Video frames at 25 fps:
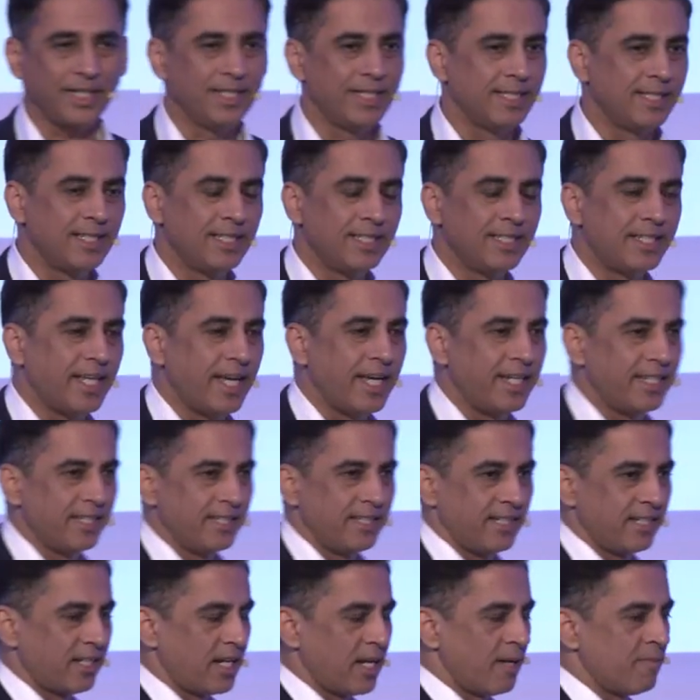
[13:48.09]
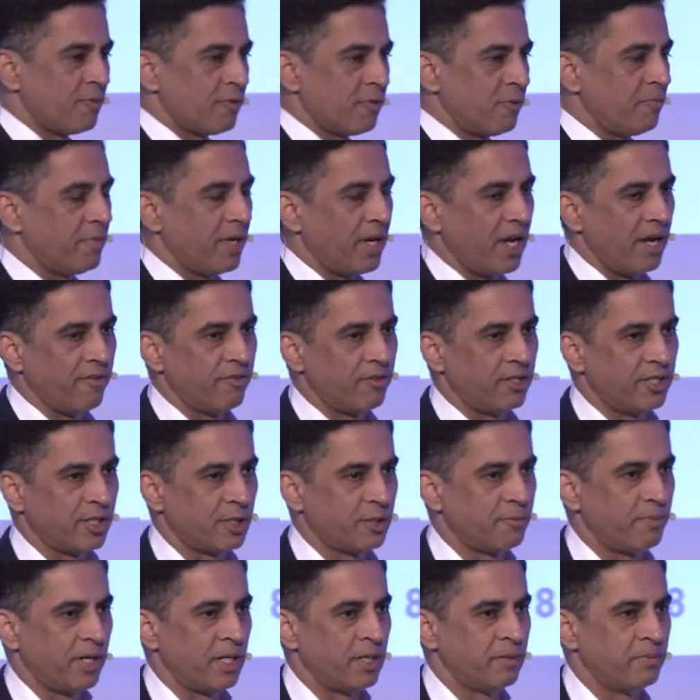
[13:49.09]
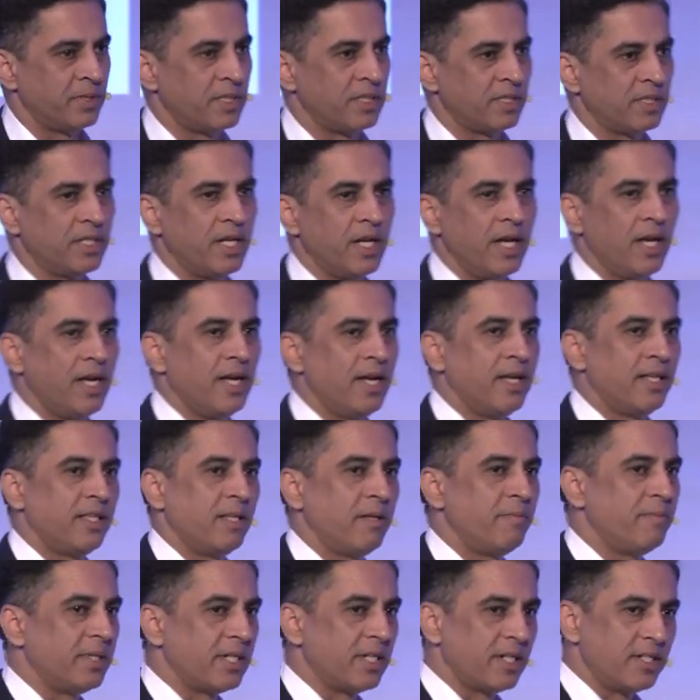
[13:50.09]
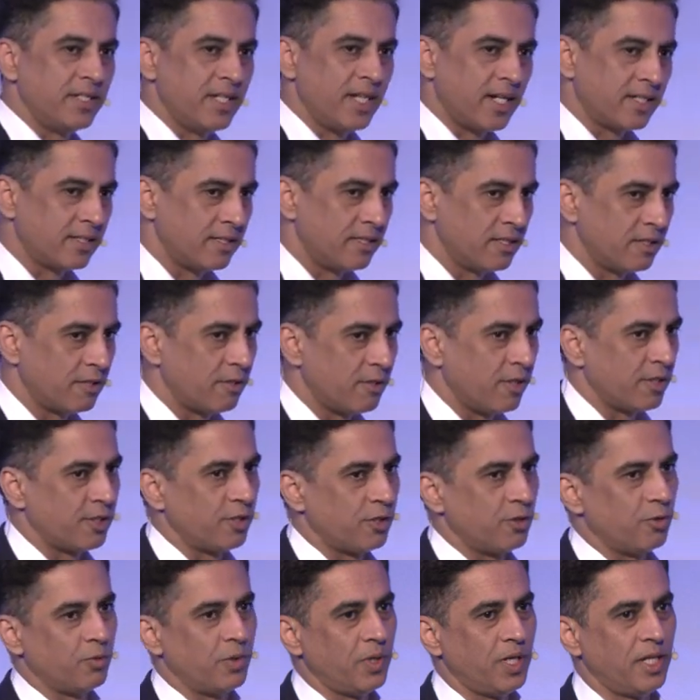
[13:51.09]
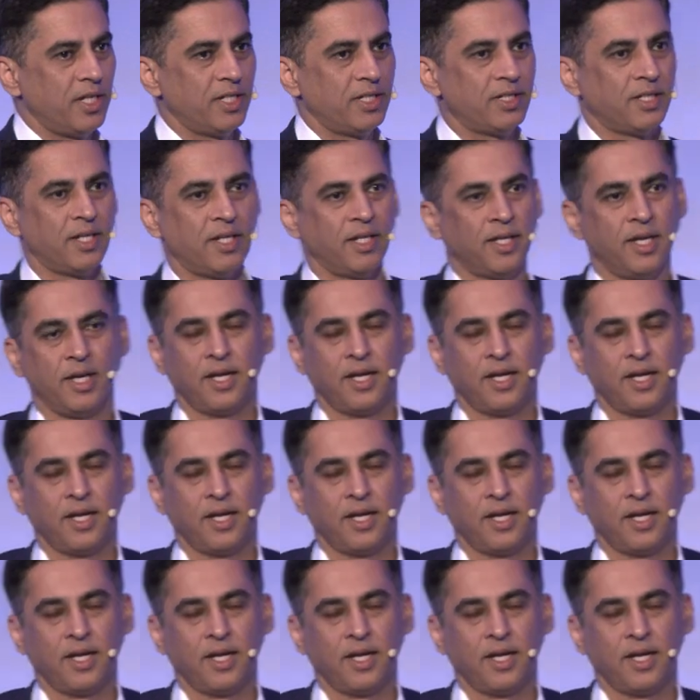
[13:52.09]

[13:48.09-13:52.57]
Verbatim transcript: This is data that comes from behavioral experiments that have been conducted across the world,